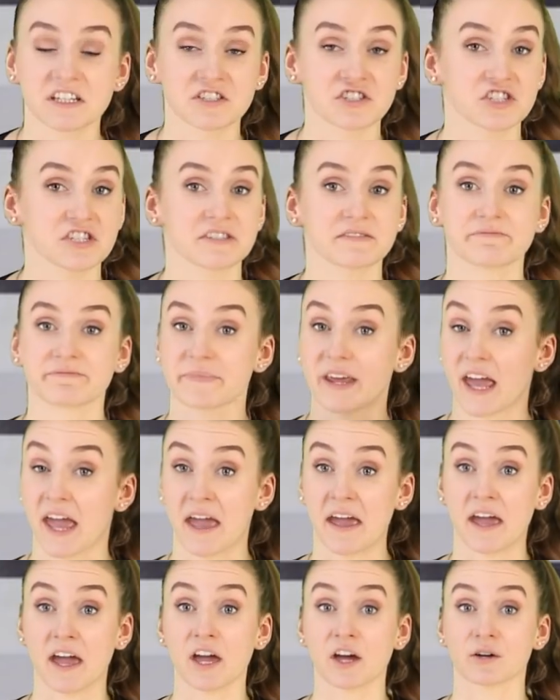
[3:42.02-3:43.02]
and just
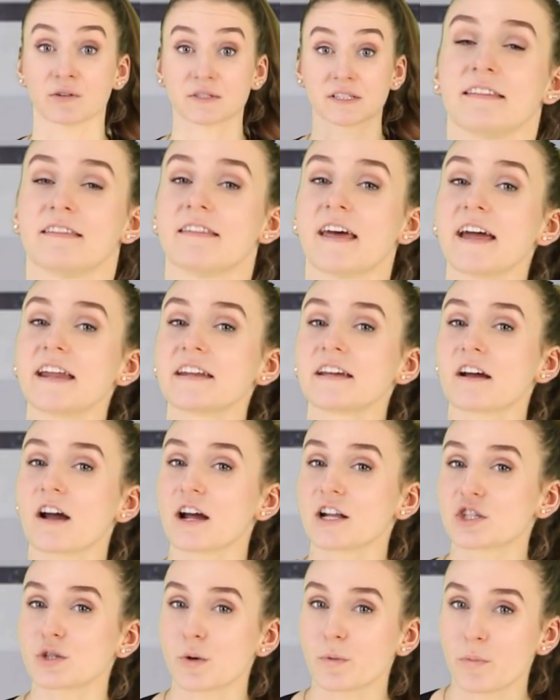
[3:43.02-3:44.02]
hang out. Then it
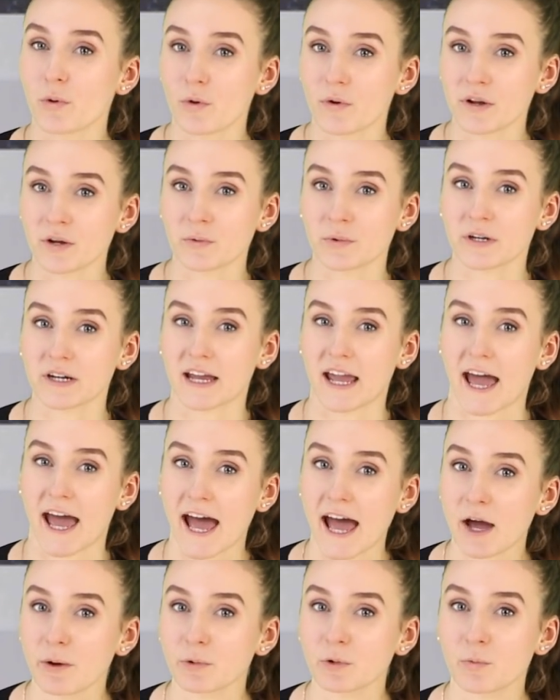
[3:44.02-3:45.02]
got to a point where
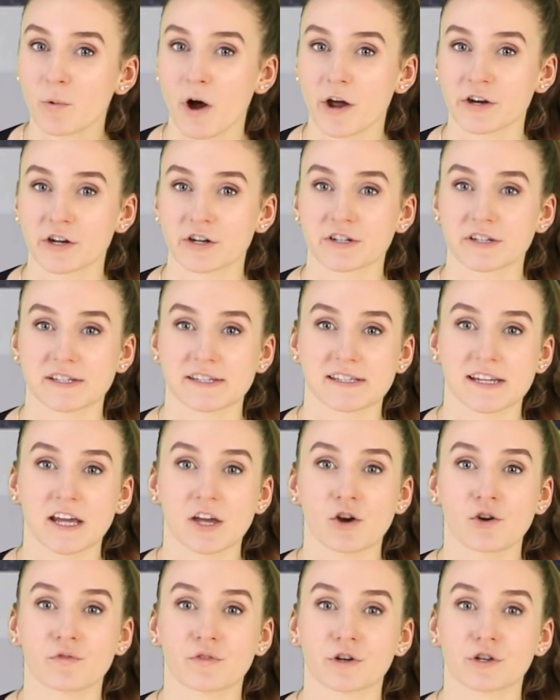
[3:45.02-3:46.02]
Kat would want her to
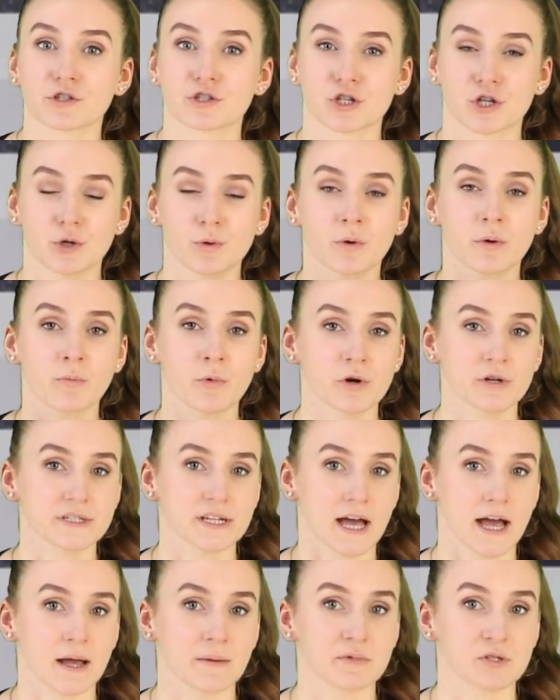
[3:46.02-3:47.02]
stay over two or more
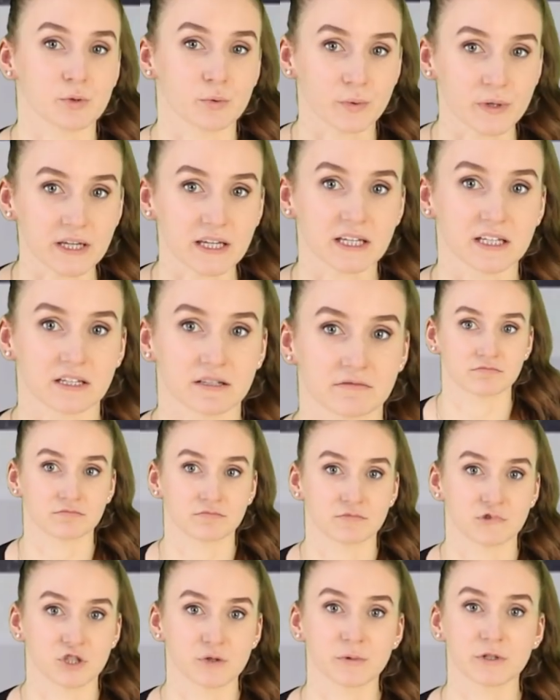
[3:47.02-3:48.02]
times a week.
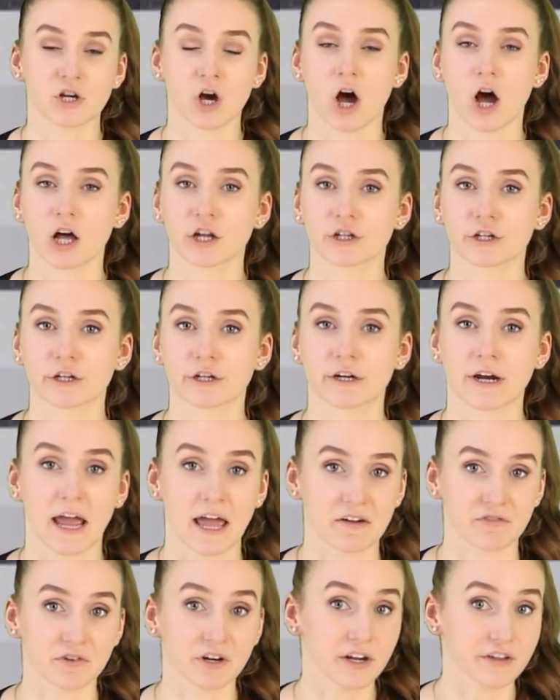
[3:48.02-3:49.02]
She would call her
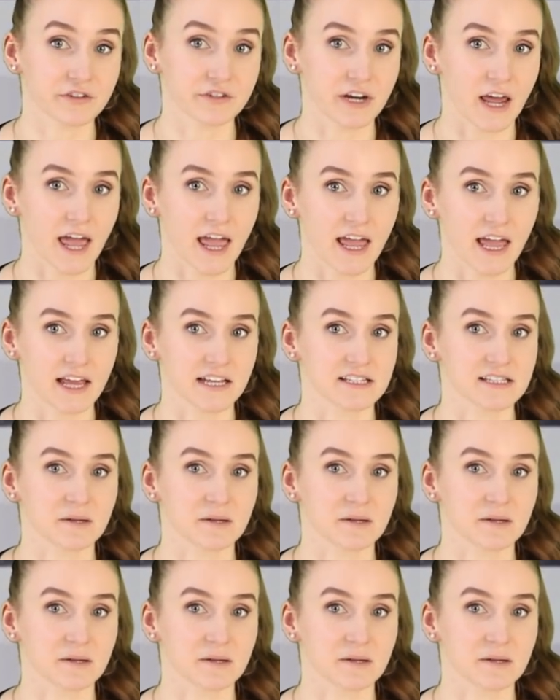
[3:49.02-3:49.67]
every other day and